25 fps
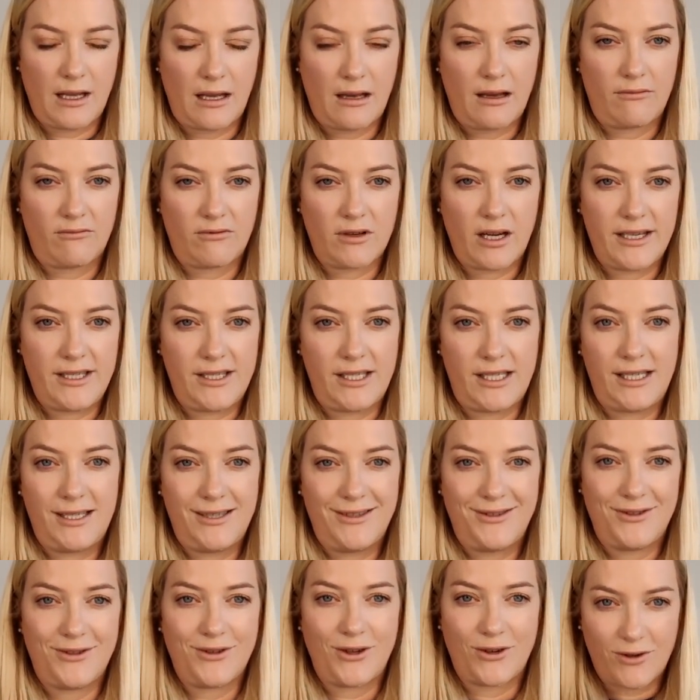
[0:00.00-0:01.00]

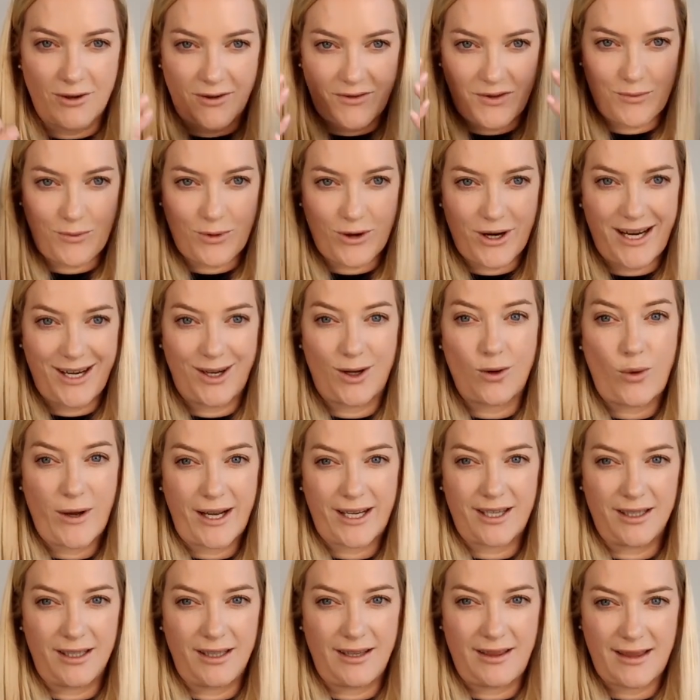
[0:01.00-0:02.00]
writing or off the brain
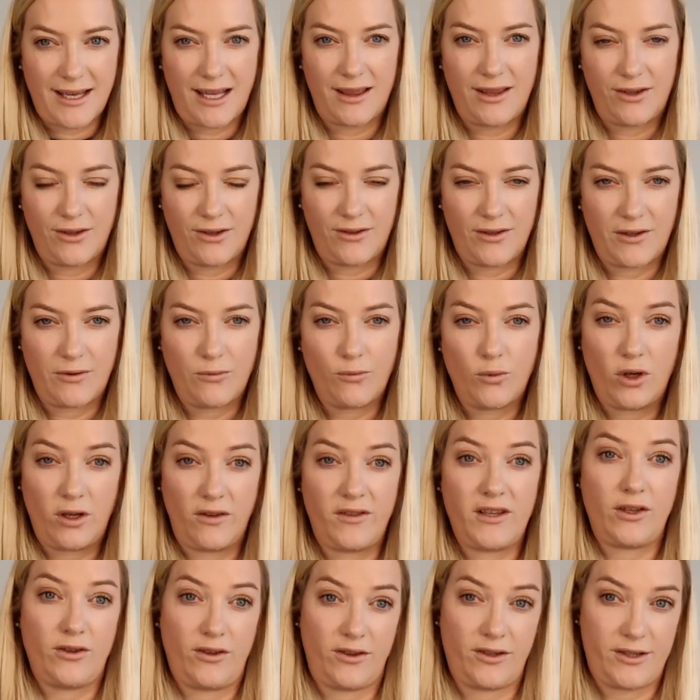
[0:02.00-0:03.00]
quicker than the other one of
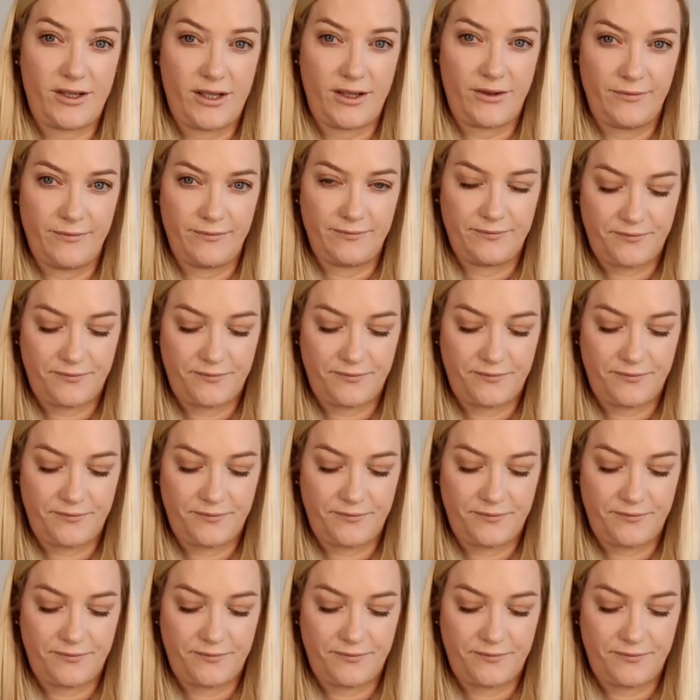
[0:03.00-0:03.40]
the other 2.